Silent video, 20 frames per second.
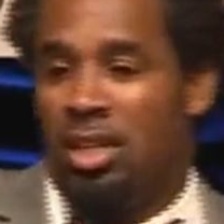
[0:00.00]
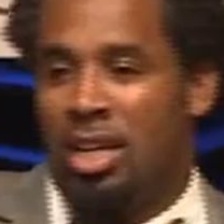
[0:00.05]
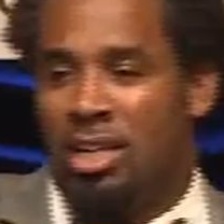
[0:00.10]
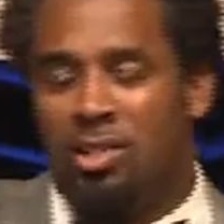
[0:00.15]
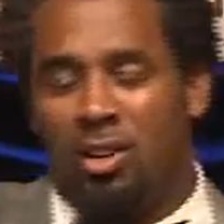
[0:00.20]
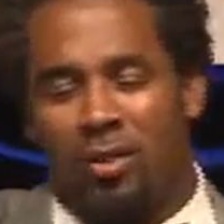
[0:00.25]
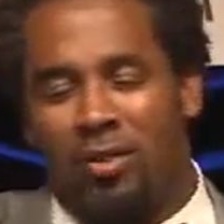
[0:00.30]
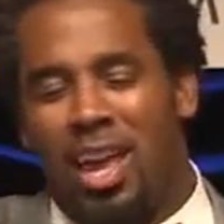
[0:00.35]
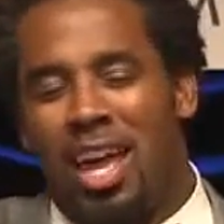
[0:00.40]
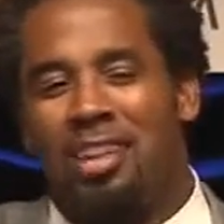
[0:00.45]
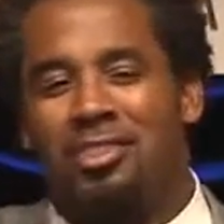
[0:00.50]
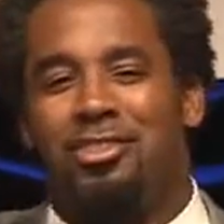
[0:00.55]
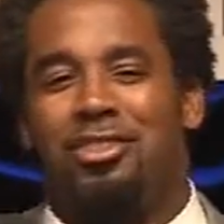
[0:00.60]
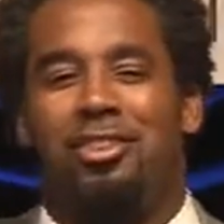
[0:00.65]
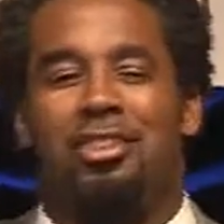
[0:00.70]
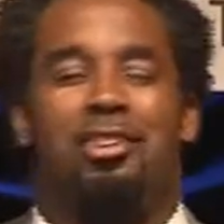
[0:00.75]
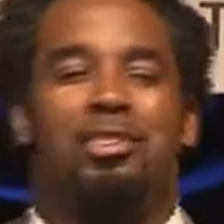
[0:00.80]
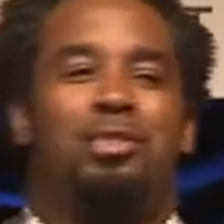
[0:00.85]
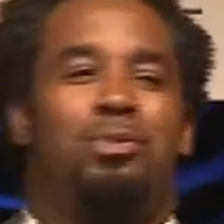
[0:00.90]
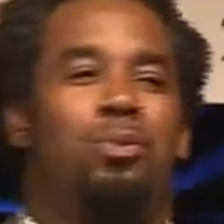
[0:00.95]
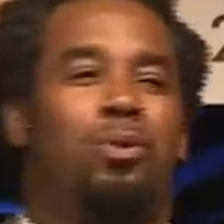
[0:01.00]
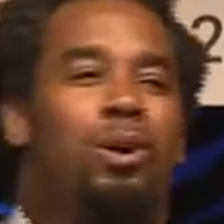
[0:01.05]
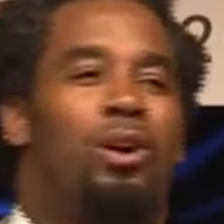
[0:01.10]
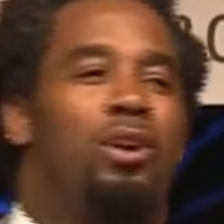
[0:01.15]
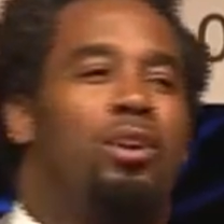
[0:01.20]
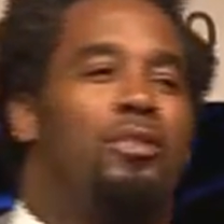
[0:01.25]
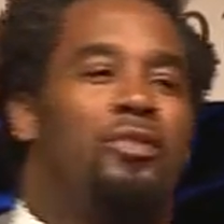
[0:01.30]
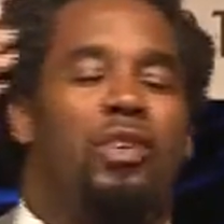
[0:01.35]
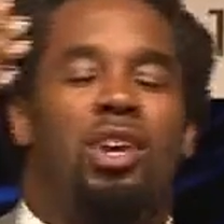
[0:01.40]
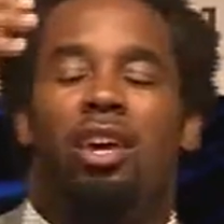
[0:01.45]
and sort of enter this
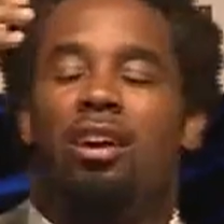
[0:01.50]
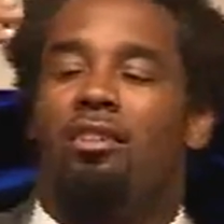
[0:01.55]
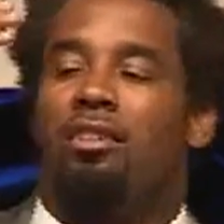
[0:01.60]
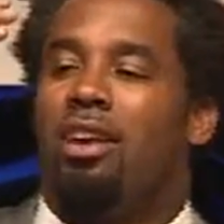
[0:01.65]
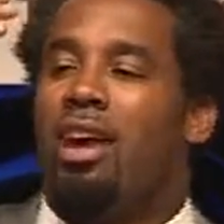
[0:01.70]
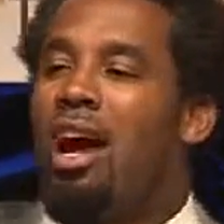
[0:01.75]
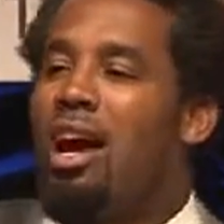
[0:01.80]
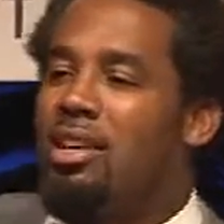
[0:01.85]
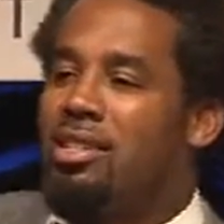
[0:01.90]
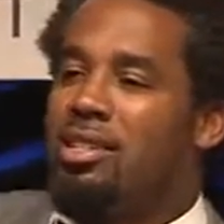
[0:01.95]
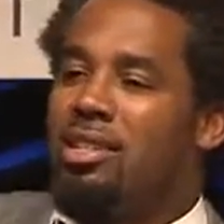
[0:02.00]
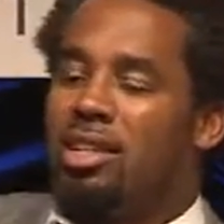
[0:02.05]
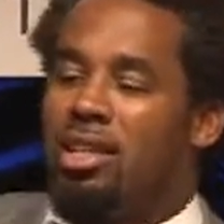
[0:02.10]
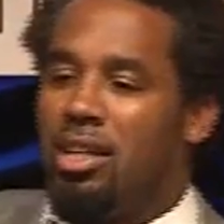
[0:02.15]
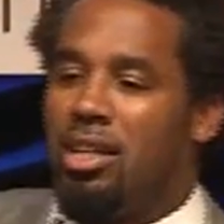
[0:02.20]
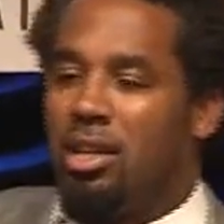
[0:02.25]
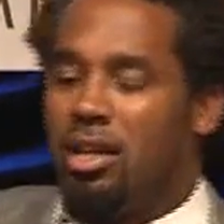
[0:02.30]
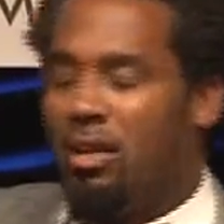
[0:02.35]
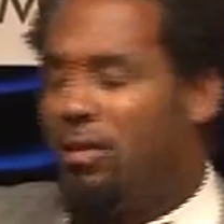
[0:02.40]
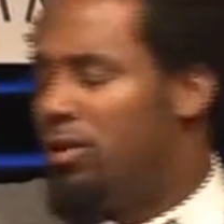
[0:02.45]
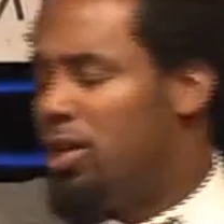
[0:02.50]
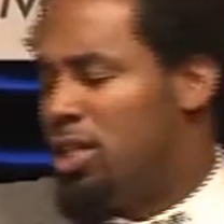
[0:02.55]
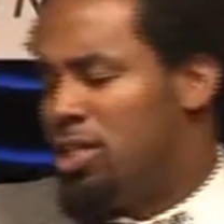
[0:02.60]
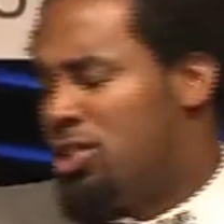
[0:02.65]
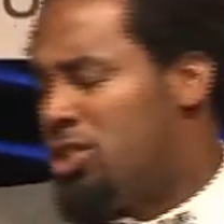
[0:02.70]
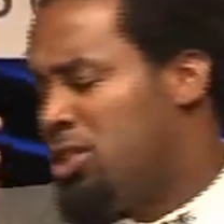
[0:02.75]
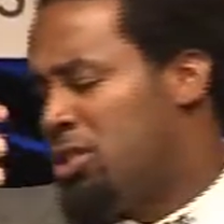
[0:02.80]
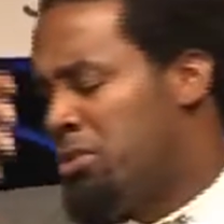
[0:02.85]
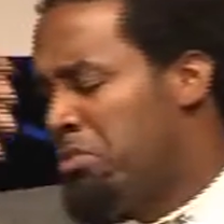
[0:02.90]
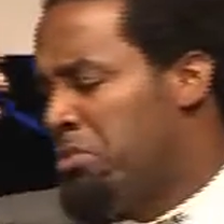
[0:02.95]
world of curiosity, of
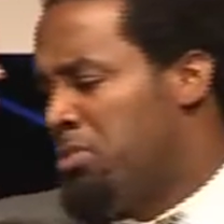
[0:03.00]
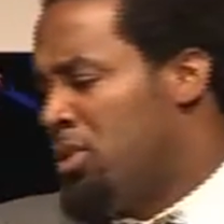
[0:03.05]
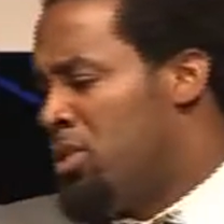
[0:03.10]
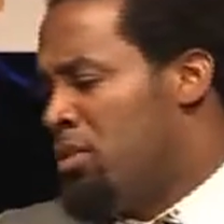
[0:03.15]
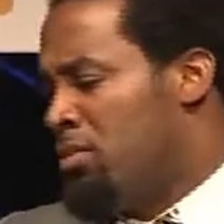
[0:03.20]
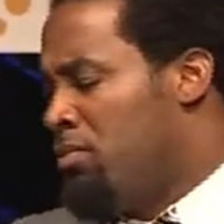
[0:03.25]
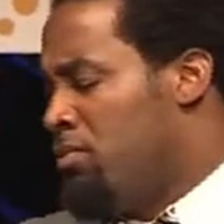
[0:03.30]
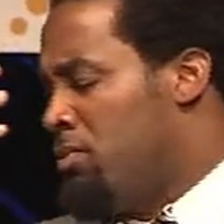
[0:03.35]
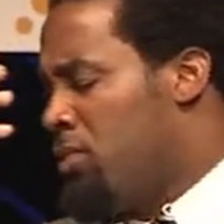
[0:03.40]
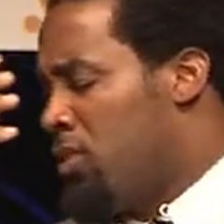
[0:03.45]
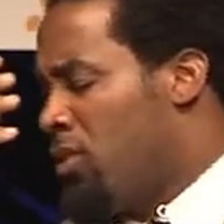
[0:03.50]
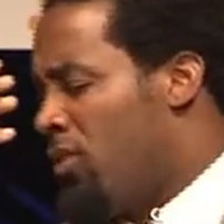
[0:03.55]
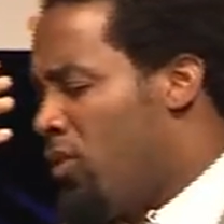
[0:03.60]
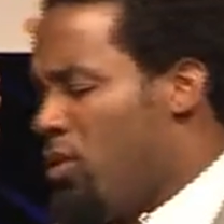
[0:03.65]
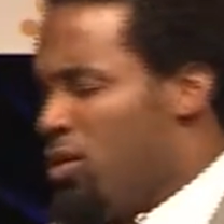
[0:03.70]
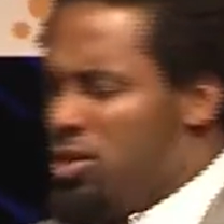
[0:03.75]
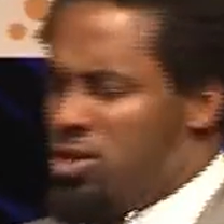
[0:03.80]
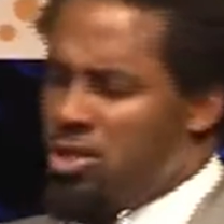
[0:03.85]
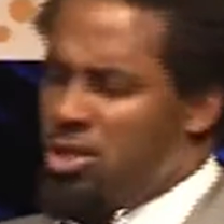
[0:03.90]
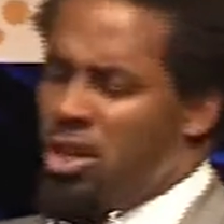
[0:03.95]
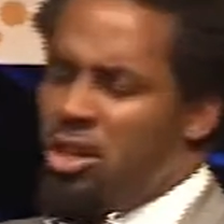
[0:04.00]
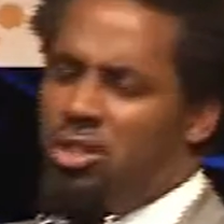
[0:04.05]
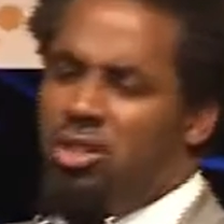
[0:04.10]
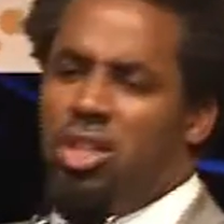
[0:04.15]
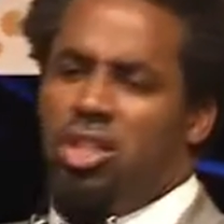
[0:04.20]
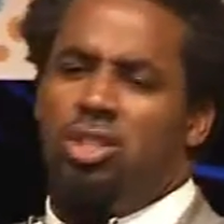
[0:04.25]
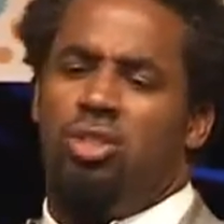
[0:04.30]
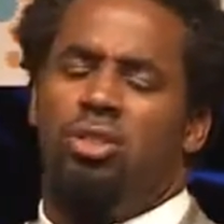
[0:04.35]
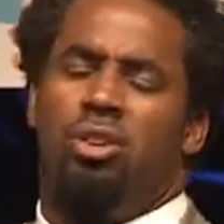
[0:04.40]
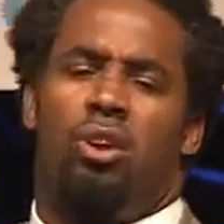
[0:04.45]
which, of course, you know,
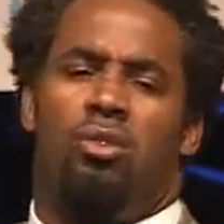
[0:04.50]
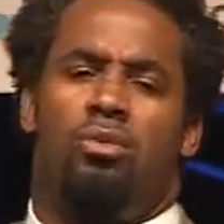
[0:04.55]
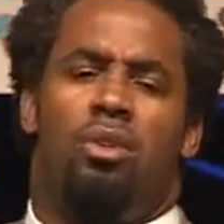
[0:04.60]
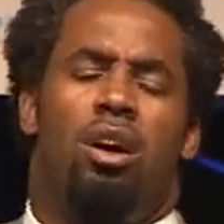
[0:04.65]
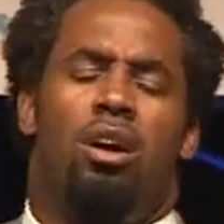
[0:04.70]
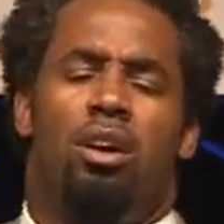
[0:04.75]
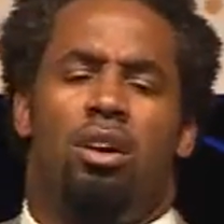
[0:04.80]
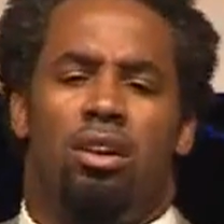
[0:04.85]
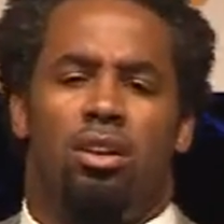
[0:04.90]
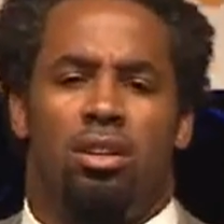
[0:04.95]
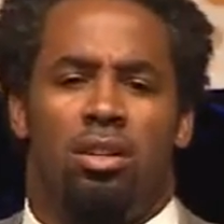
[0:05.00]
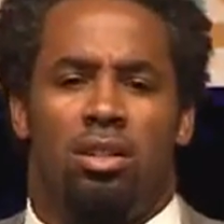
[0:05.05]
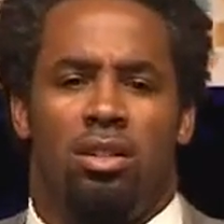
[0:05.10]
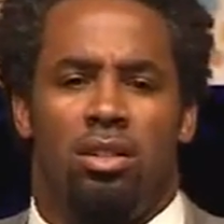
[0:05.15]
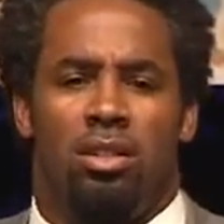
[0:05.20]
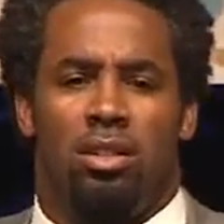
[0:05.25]
you could do no wrong.